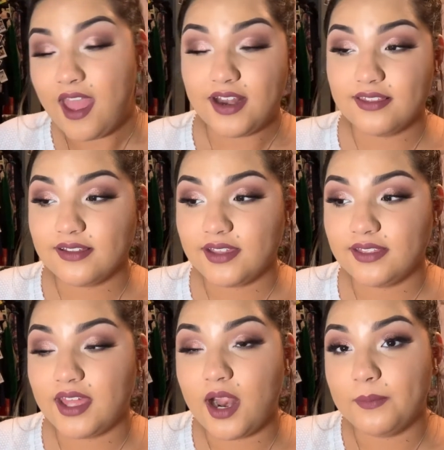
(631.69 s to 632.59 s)
anything
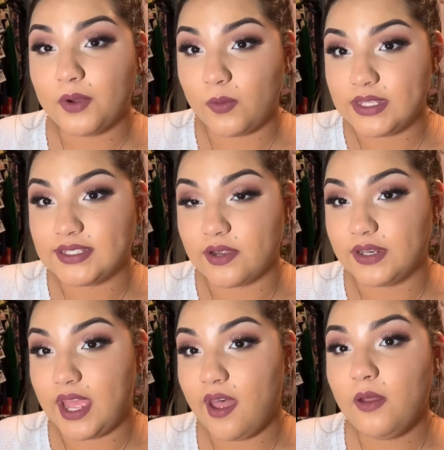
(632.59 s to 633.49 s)
like that. I'm always down
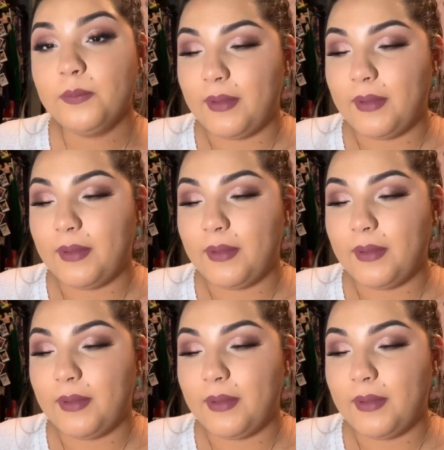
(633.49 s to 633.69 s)
to help.